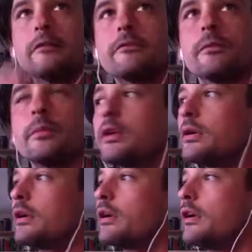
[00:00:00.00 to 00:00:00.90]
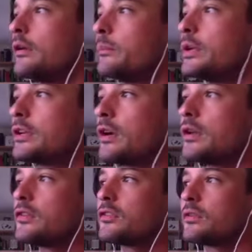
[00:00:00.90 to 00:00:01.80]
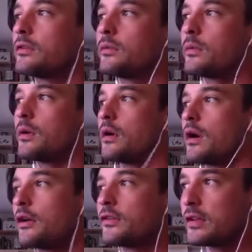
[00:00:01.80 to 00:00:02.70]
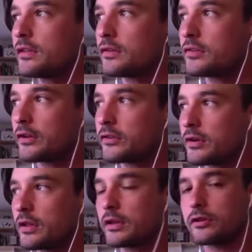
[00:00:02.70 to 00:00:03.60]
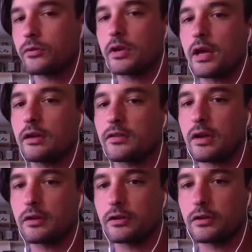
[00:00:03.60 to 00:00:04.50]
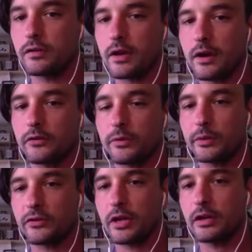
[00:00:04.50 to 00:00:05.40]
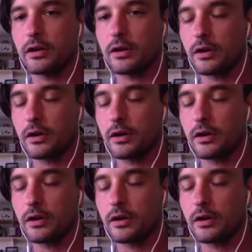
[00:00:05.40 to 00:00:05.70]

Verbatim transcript: for me, because I said this yesterday in the Q and A, and it sounded good there, so I'm going to say it here.